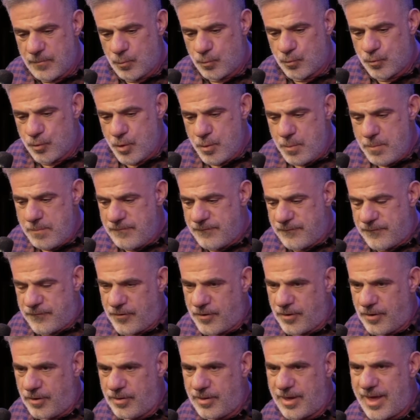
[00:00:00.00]
room
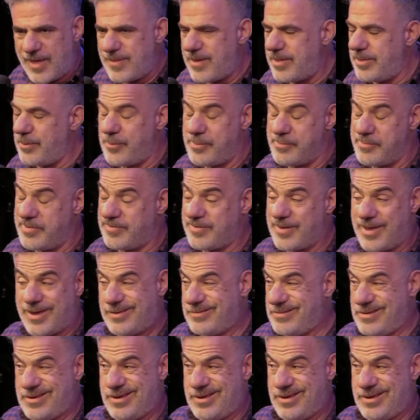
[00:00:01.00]
full, and then the woman's like,